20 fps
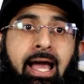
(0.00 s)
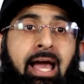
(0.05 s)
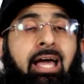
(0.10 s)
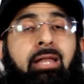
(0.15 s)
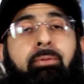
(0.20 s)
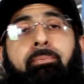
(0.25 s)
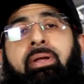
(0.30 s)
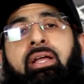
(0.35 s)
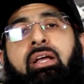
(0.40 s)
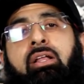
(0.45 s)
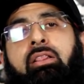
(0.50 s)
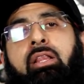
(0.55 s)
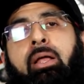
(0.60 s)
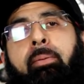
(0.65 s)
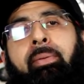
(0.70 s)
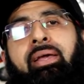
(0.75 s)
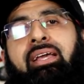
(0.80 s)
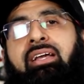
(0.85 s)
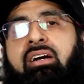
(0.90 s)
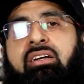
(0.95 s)
And may
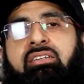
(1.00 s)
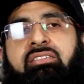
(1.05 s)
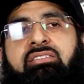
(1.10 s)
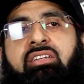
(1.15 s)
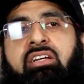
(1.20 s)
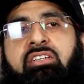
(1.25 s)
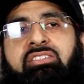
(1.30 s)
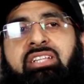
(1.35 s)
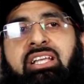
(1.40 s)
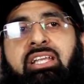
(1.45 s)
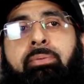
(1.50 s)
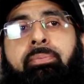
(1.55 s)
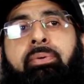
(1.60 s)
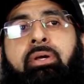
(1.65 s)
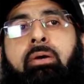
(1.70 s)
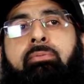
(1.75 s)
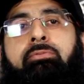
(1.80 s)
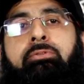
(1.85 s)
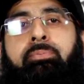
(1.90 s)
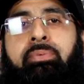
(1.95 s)
Allah make us such that He
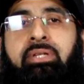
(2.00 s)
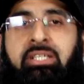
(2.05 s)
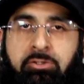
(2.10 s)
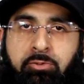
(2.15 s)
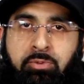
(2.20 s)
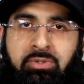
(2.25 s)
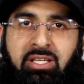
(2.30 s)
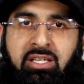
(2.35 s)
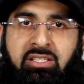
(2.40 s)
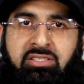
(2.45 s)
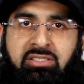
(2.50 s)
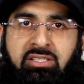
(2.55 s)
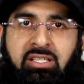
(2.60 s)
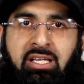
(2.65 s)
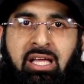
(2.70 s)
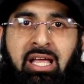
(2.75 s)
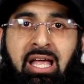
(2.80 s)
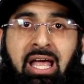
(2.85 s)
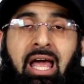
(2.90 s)
becomes pleased with us.